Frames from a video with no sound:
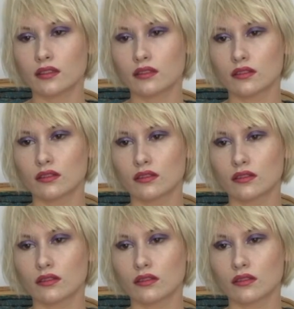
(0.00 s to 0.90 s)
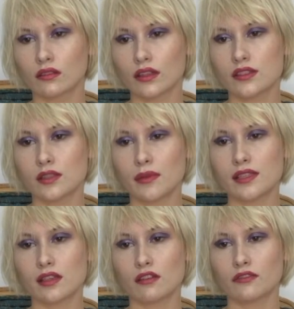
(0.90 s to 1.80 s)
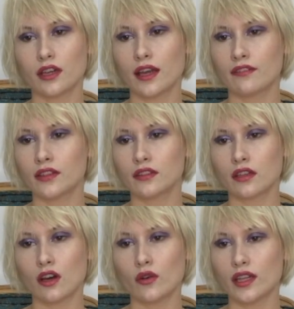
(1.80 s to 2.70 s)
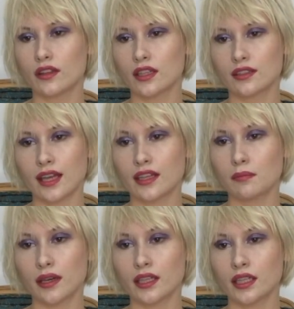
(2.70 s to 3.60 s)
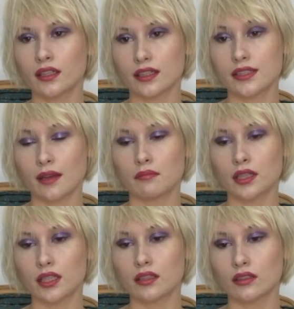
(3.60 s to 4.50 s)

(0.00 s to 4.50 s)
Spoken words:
I see myself not having to owe anything to anybody except me.